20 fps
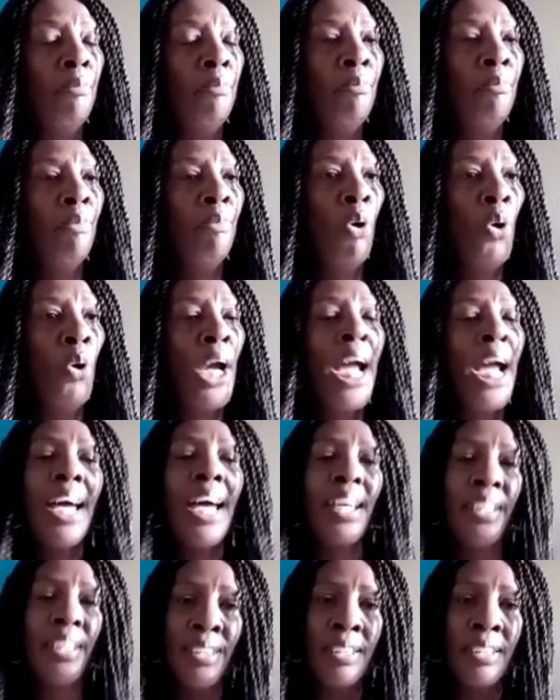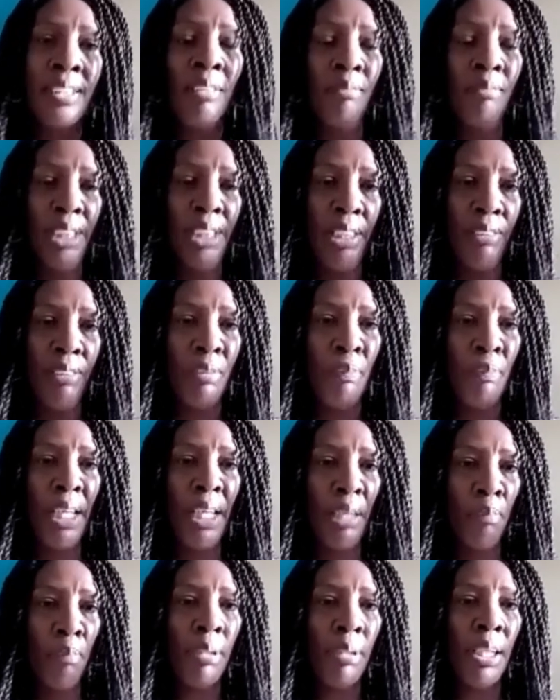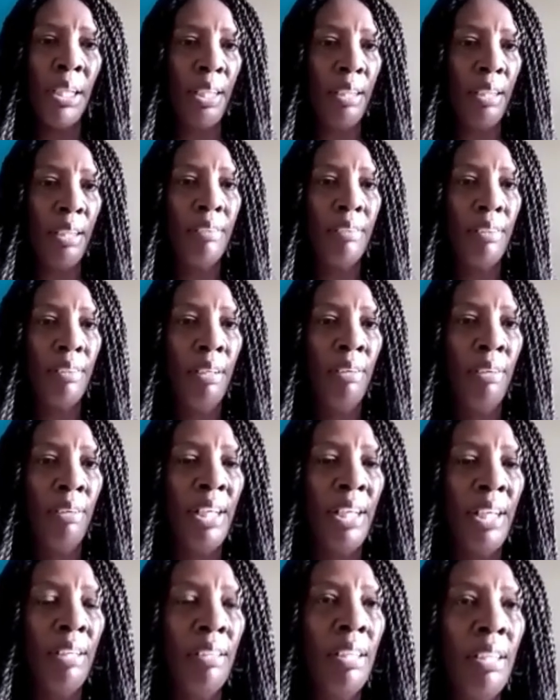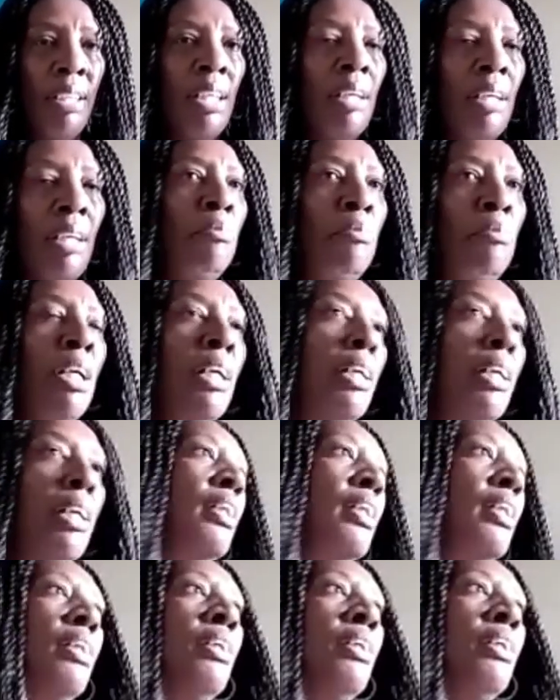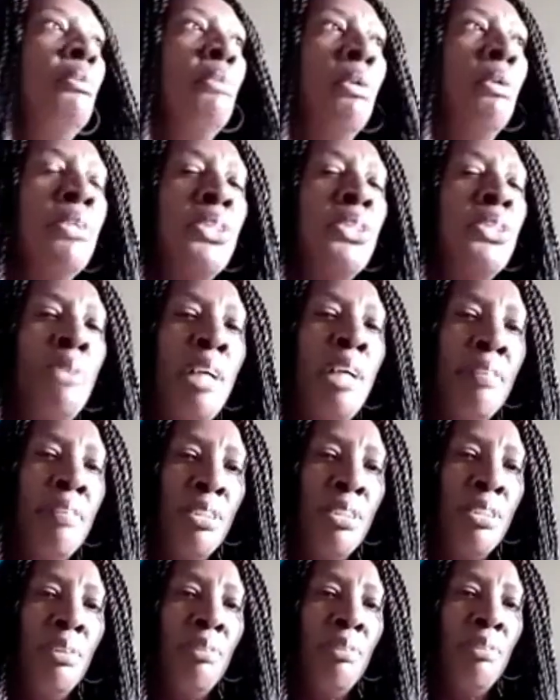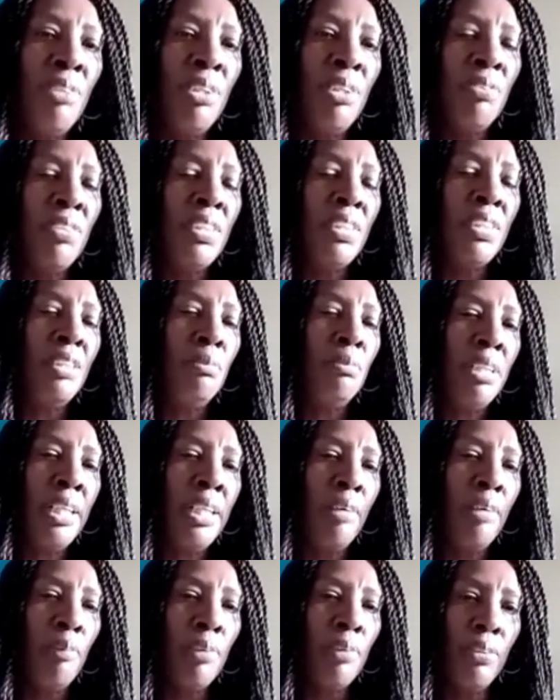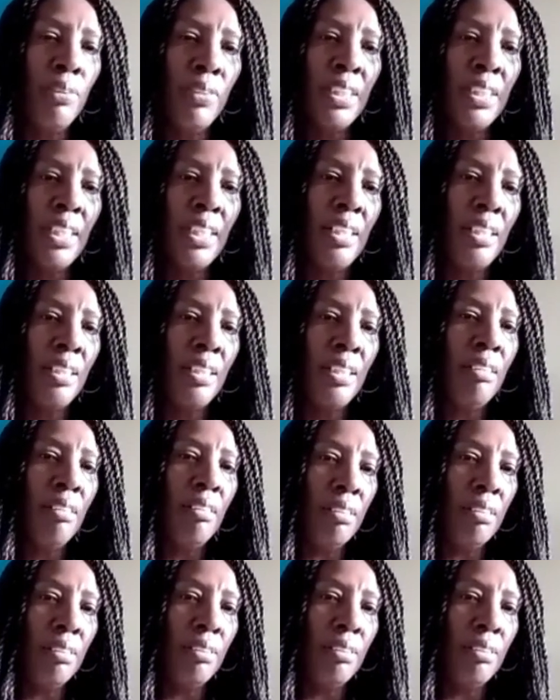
or has come down the pipeline, all right? But you also have to involve your team in how we're going to get it done.